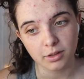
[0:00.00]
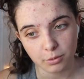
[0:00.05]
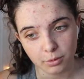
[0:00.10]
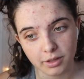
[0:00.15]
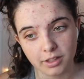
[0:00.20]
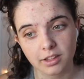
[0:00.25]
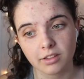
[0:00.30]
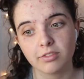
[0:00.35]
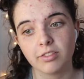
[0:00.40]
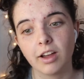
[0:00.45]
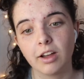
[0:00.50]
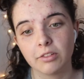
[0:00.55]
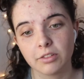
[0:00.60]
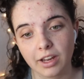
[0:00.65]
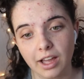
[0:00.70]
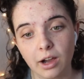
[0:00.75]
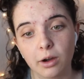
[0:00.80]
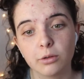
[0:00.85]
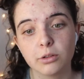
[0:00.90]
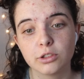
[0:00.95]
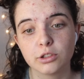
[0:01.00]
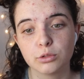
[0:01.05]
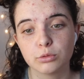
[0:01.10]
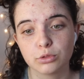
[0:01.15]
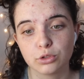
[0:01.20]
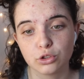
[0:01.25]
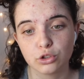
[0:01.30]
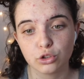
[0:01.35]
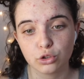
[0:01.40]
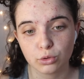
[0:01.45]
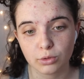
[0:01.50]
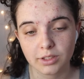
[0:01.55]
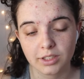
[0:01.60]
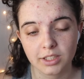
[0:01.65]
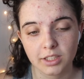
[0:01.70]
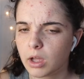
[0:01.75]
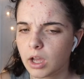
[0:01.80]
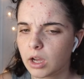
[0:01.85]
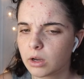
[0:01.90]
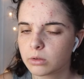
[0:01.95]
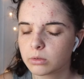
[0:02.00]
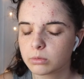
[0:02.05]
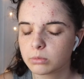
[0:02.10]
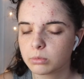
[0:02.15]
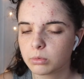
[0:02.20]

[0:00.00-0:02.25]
quickly found out what she was doing. Why